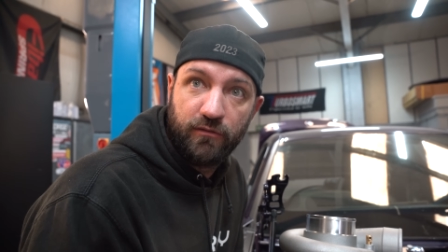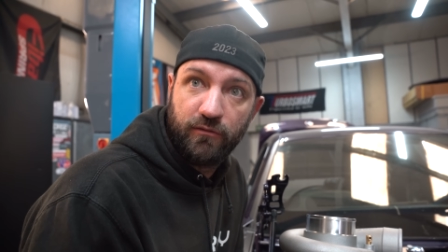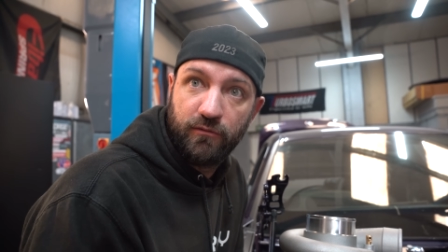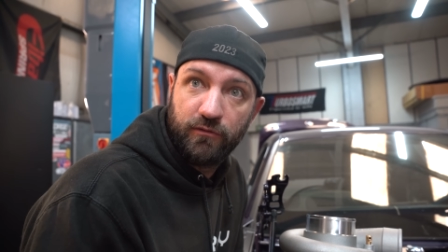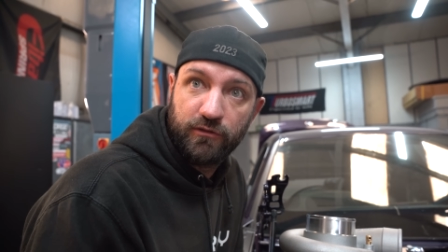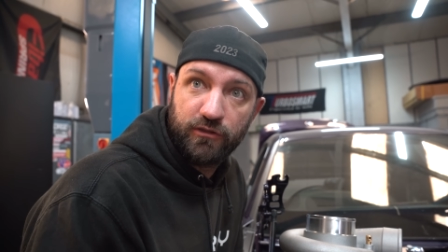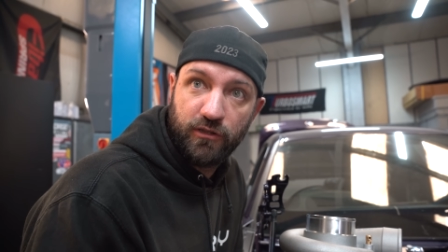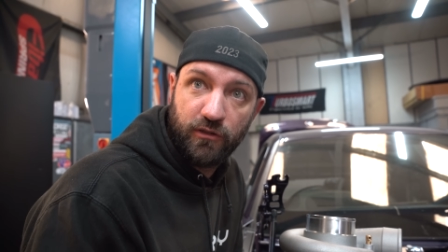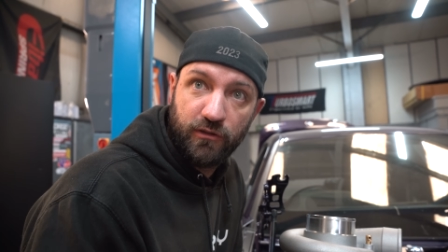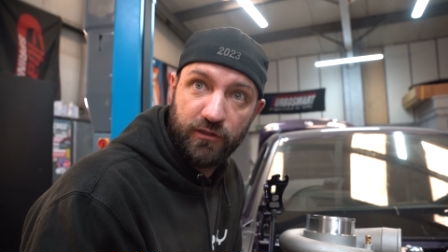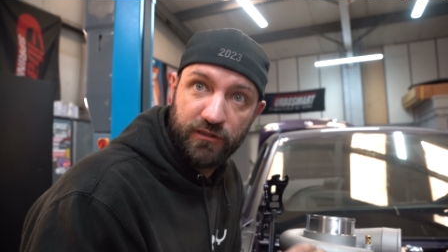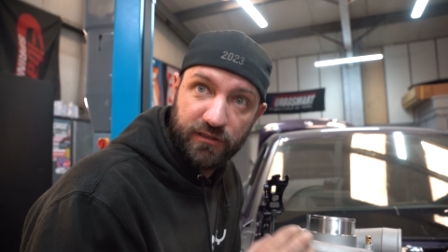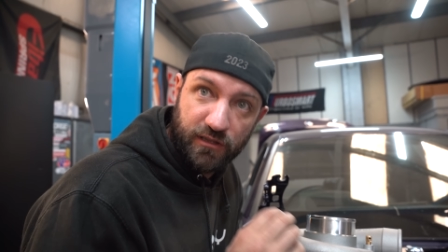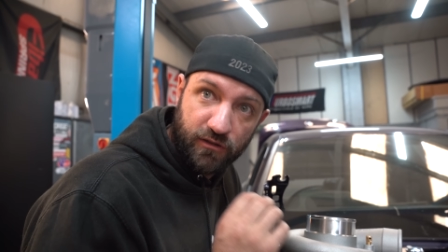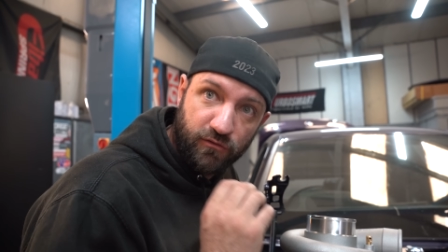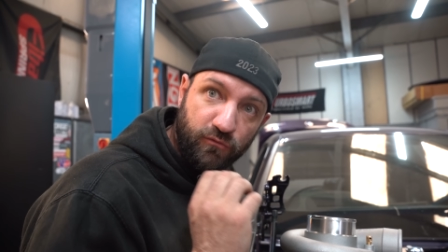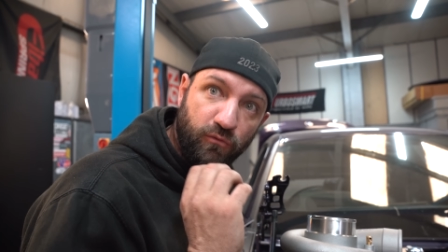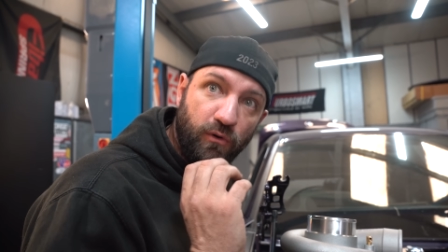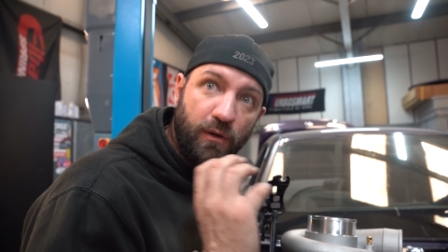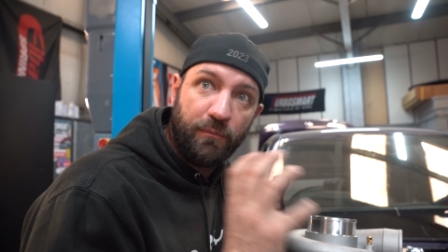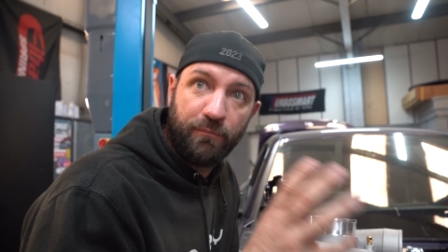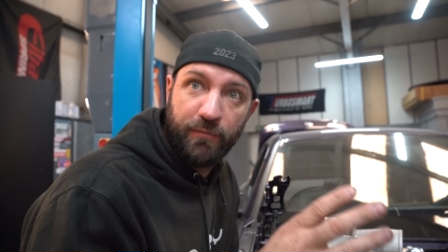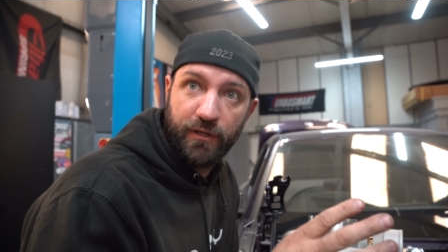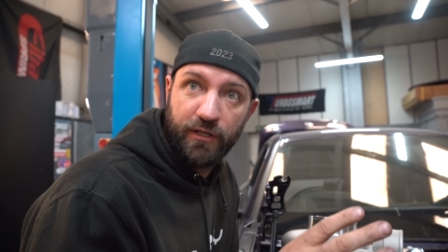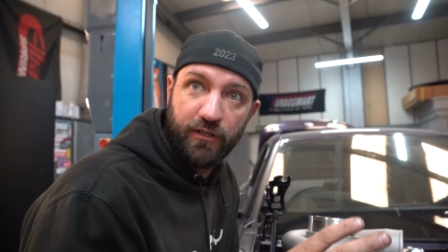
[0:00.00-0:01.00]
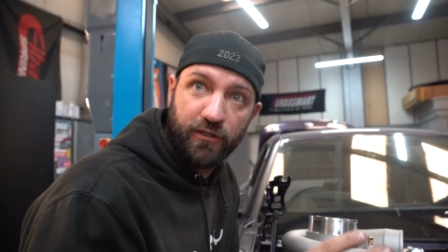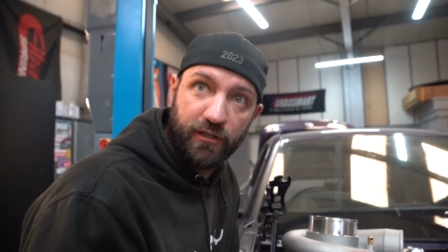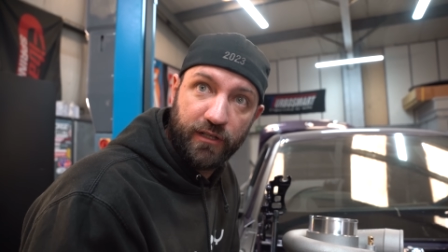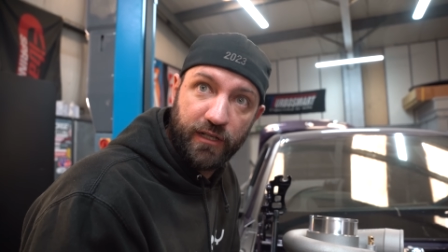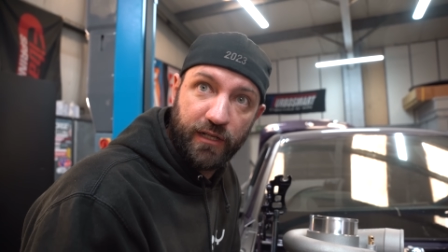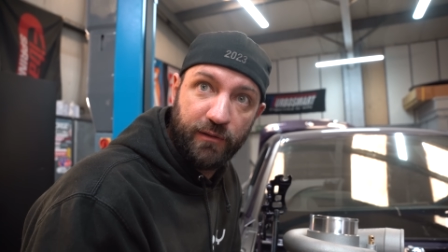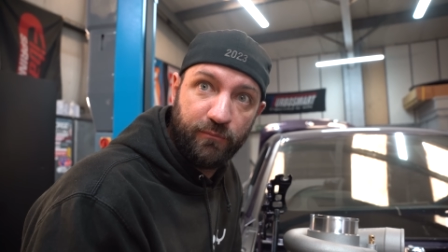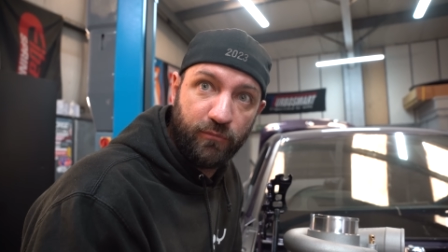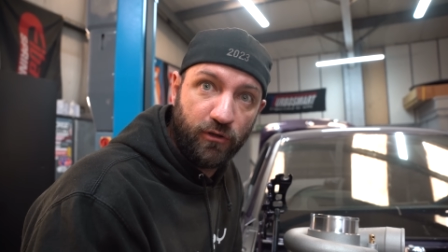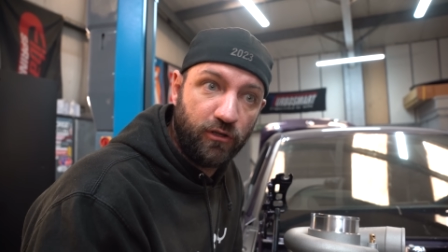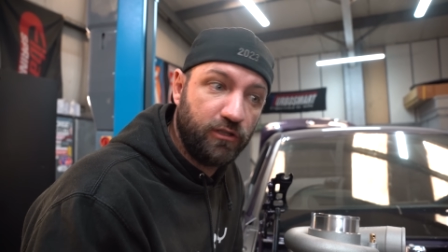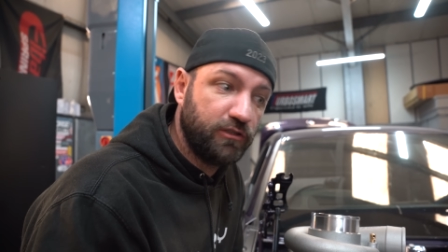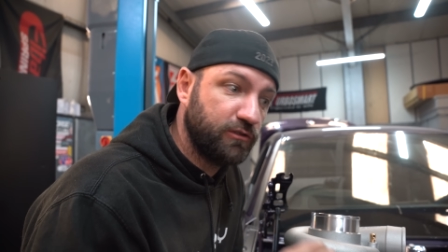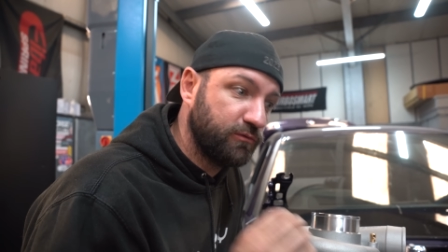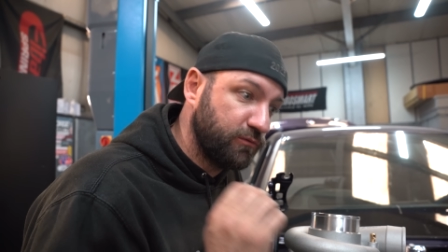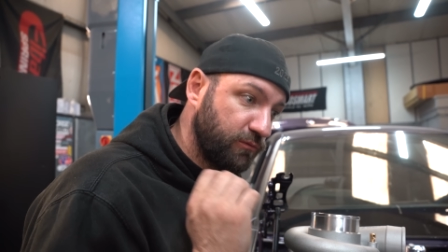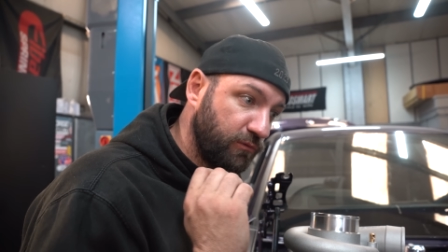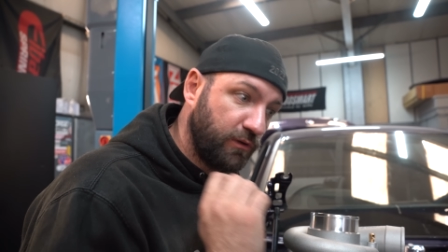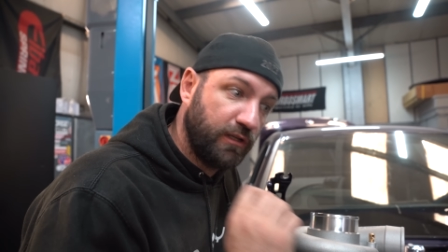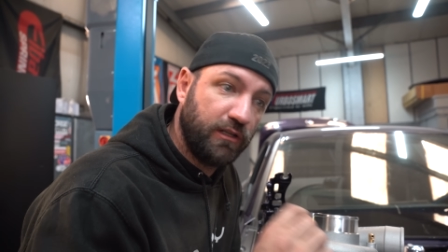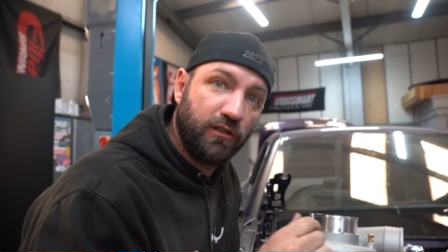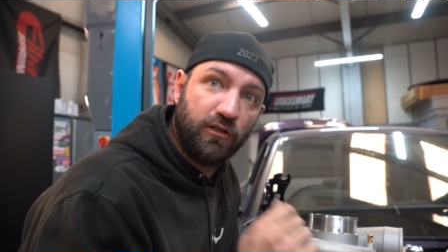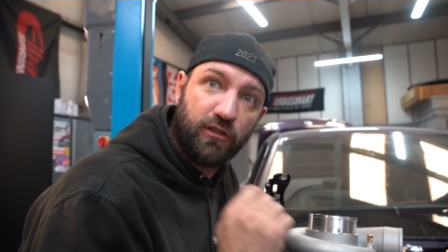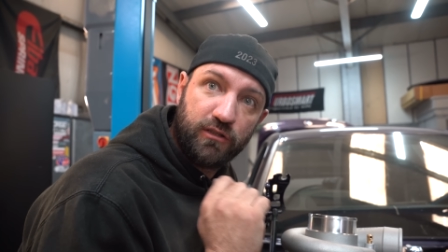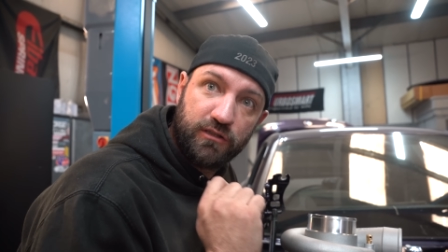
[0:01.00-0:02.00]
So instead of one big grenade blast, we
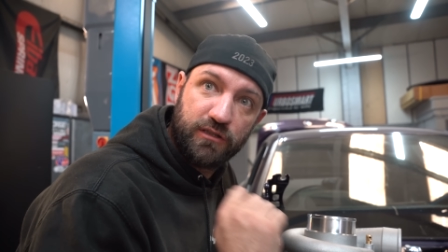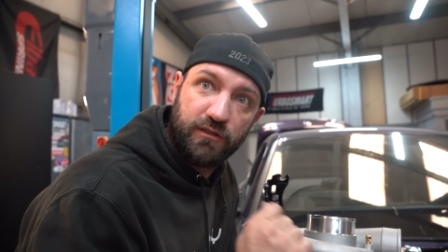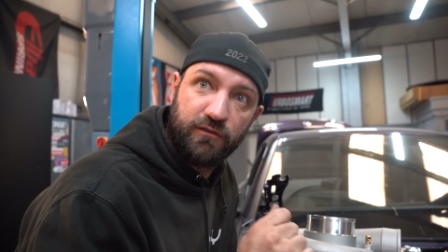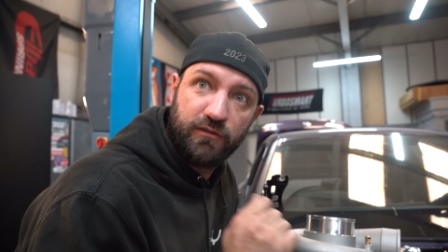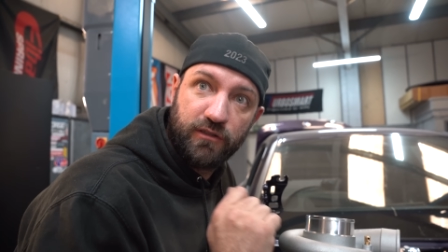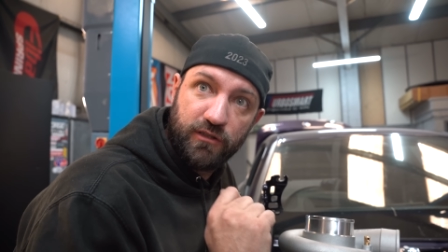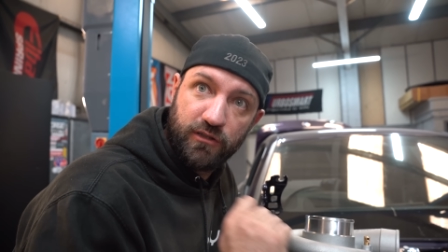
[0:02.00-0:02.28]
want lots of